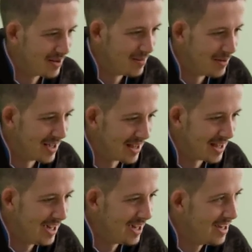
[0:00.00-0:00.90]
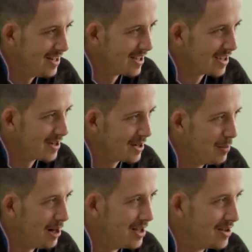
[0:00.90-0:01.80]
something like that. Like,
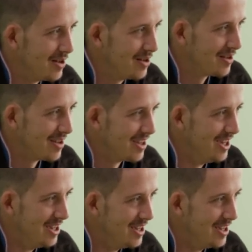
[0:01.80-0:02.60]
come on, seriously.